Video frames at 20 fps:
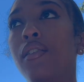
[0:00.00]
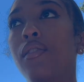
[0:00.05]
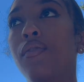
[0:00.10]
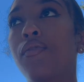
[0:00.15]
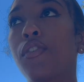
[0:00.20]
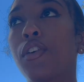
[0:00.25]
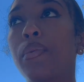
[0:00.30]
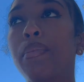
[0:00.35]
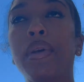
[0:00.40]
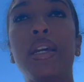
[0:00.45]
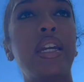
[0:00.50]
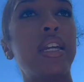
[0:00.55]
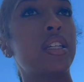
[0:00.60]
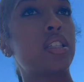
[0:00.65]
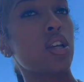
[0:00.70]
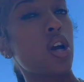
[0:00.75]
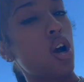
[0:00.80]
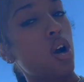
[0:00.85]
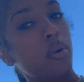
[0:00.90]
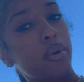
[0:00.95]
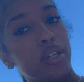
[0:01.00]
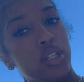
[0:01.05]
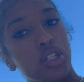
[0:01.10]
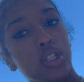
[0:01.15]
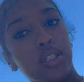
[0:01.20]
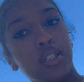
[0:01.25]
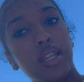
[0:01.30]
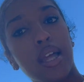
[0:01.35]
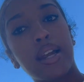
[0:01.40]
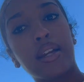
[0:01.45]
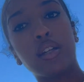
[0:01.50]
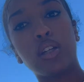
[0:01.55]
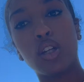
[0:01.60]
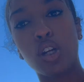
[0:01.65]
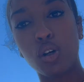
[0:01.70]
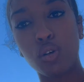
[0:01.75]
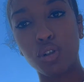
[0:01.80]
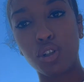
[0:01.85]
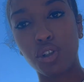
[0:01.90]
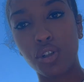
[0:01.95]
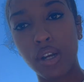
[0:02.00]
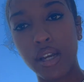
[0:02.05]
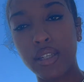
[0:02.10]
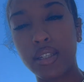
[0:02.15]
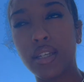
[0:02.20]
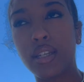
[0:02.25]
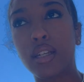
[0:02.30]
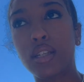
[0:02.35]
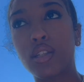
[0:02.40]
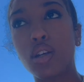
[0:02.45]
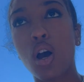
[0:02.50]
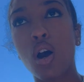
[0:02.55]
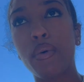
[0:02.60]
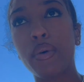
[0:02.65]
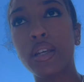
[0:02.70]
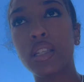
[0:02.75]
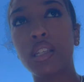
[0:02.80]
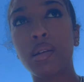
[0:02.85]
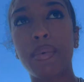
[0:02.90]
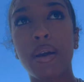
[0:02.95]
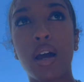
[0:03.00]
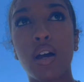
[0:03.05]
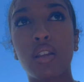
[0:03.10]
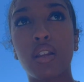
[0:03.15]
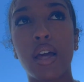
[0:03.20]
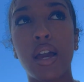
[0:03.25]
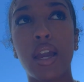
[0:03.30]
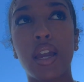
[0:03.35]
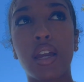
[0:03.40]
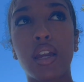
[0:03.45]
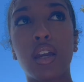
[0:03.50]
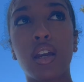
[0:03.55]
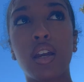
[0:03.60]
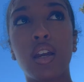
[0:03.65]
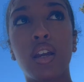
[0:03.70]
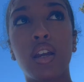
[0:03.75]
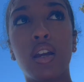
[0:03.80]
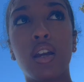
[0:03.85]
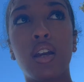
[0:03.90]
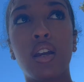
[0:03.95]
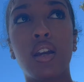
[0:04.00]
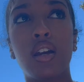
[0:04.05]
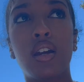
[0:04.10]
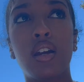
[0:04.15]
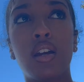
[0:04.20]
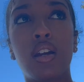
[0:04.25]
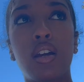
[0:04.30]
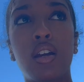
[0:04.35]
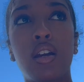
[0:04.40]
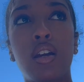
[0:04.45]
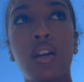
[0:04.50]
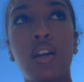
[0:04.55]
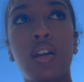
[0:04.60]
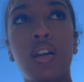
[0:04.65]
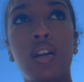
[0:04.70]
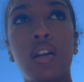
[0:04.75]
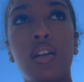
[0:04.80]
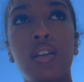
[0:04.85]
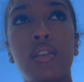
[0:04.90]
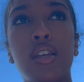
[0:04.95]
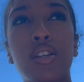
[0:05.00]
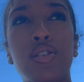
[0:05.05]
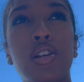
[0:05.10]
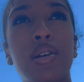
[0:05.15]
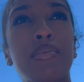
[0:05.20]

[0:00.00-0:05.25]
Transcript: for me, it's always just like no stress, and it's always about like, that's what I'm